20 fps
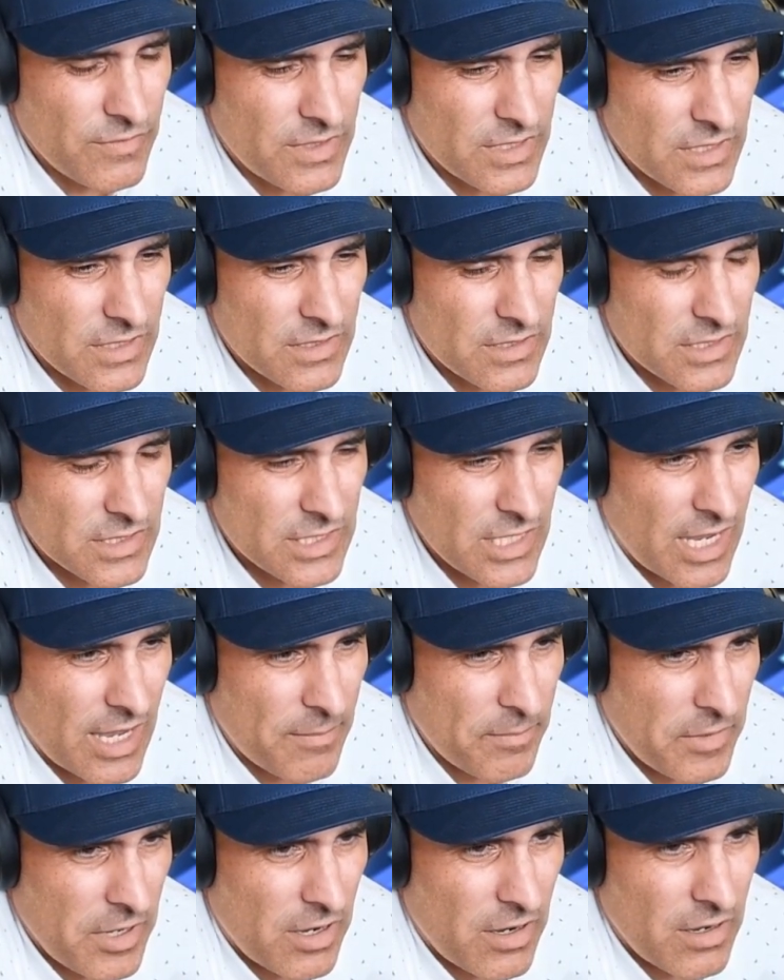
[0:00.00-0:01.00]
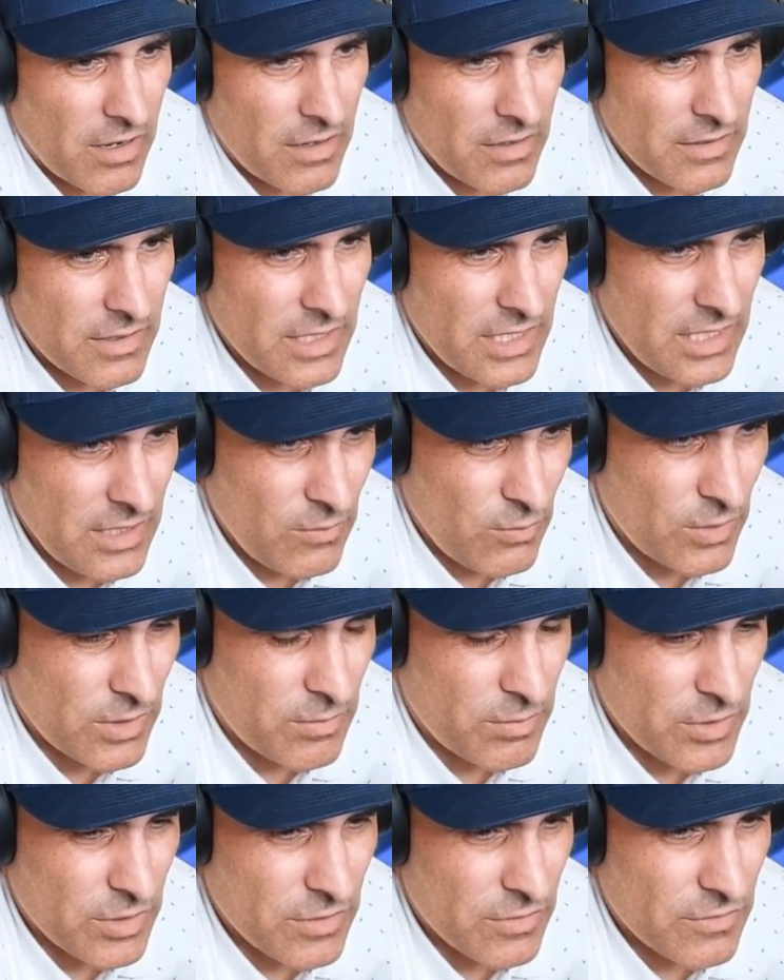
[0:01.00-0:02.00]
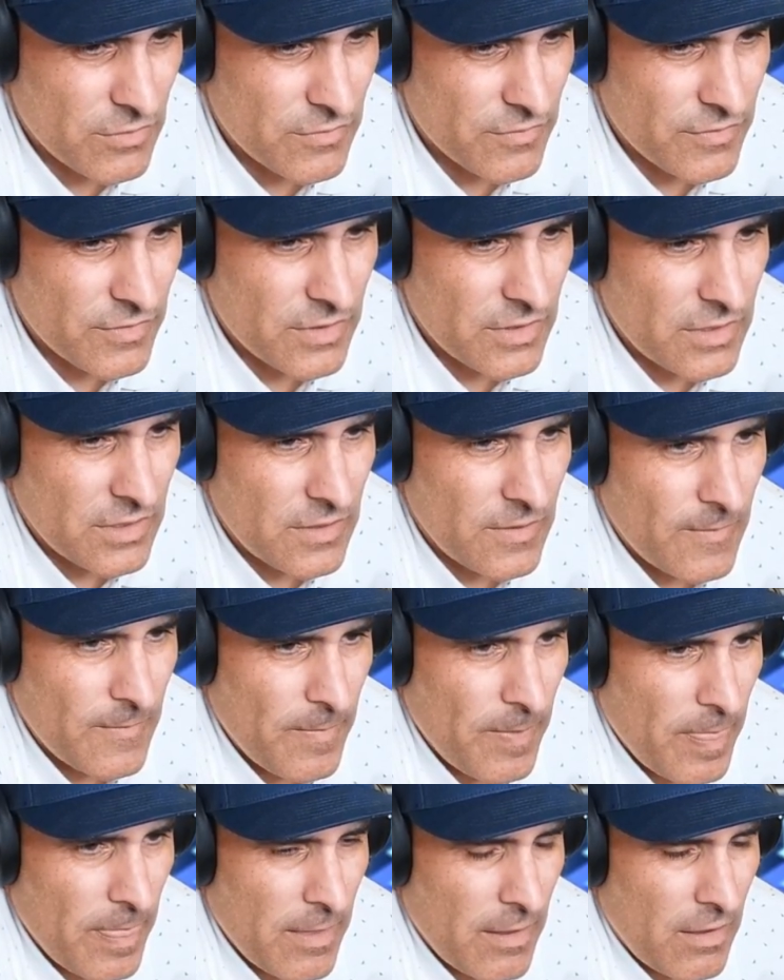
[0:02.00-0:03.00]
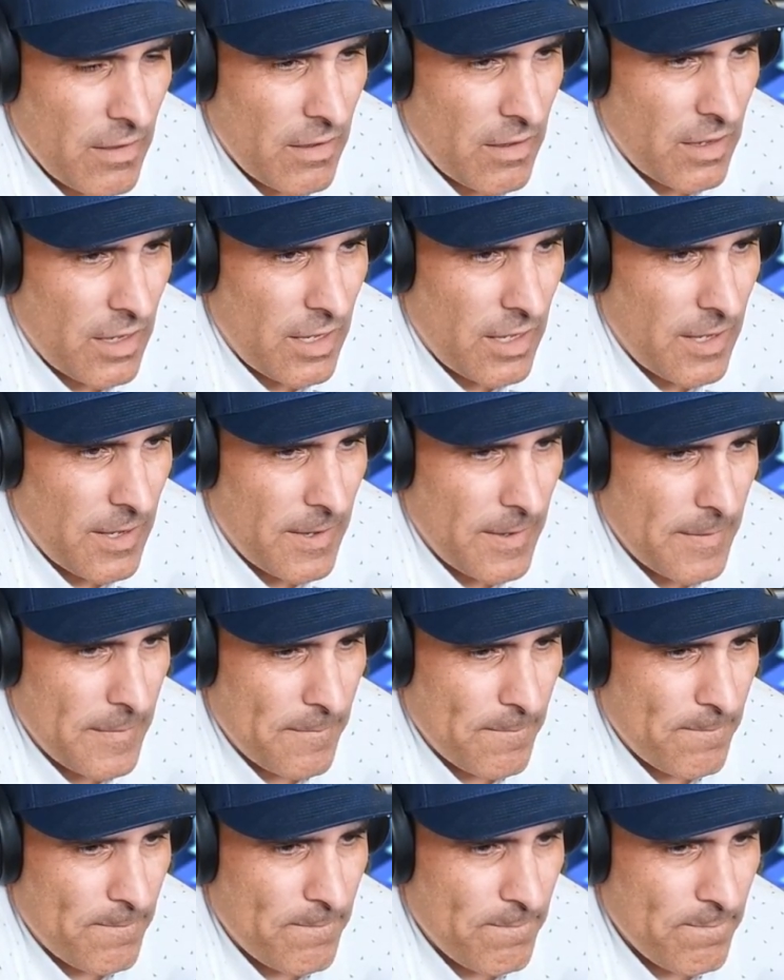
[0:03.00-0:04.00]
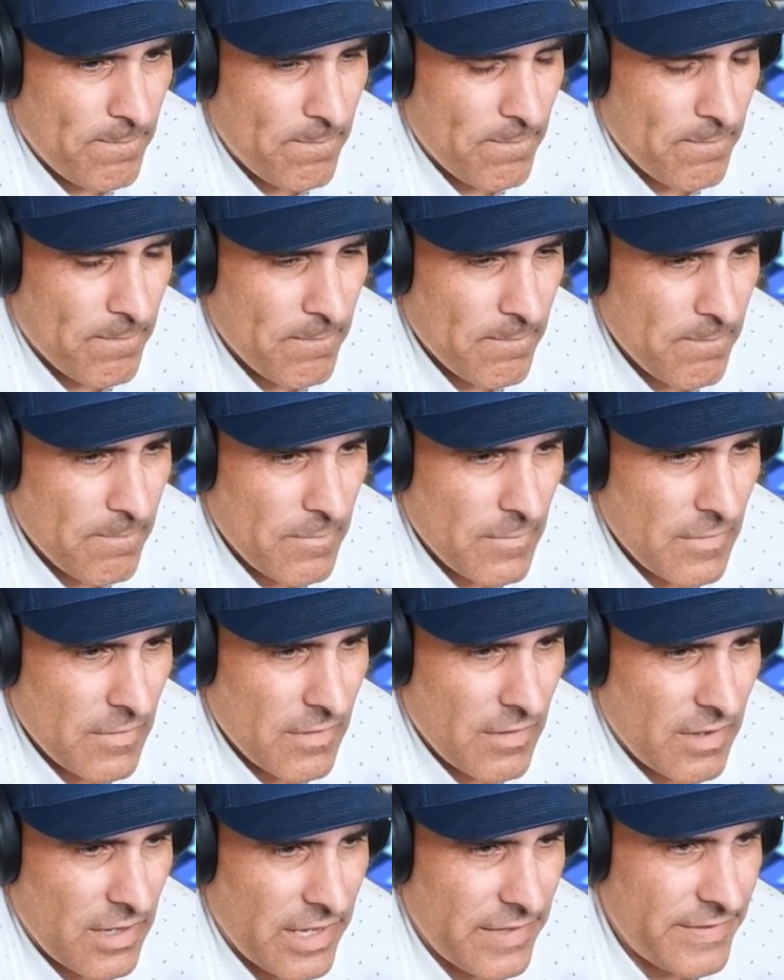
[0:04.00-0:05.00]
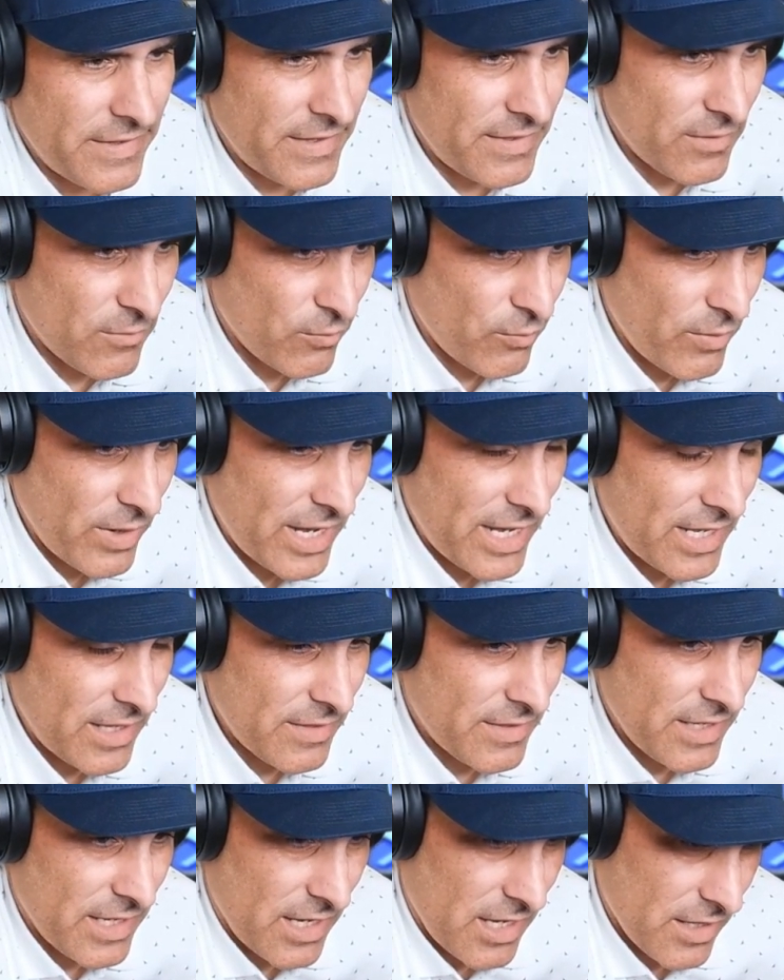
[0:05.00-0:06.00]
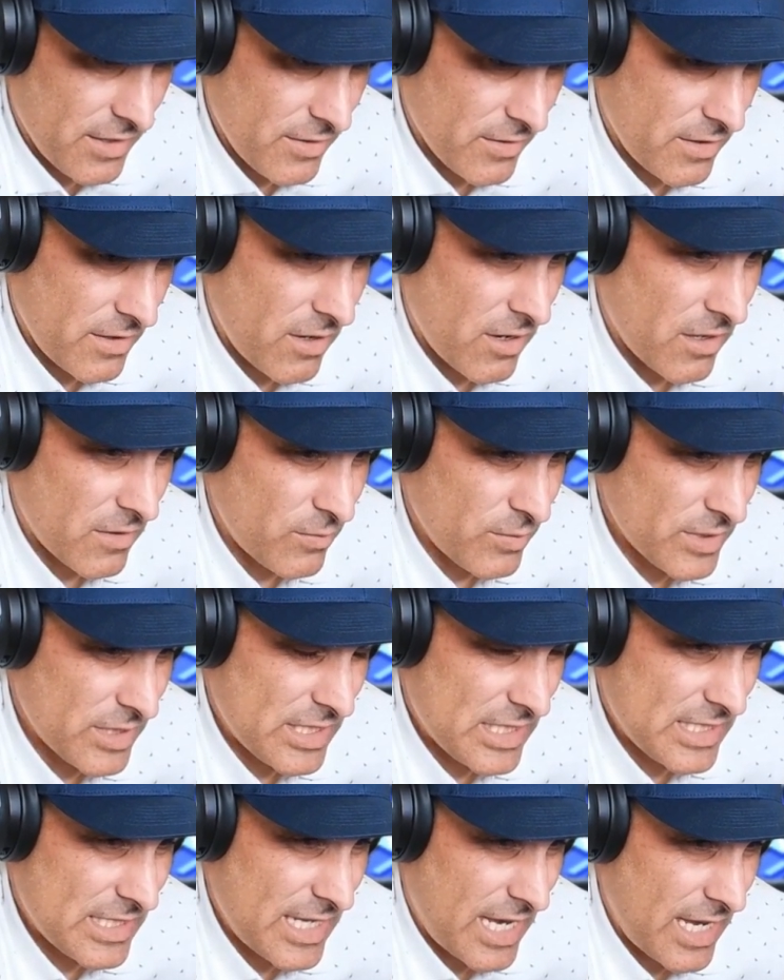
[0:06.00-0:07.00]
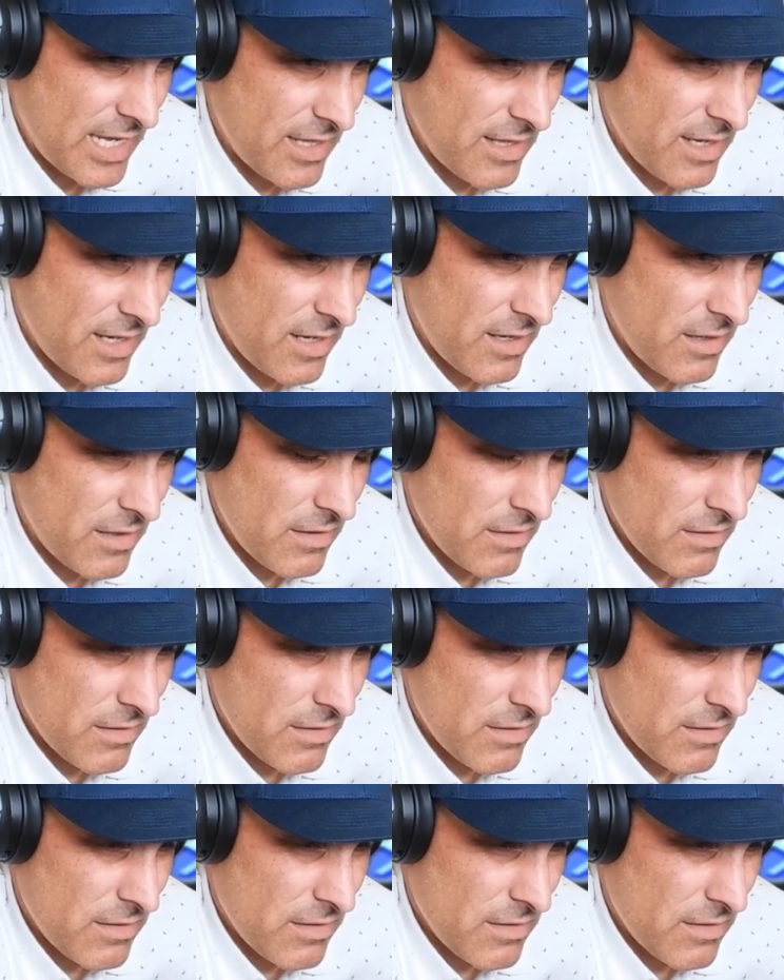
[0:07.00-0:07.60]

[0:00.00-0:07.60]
The top card, he would move. And then the other card would stay there.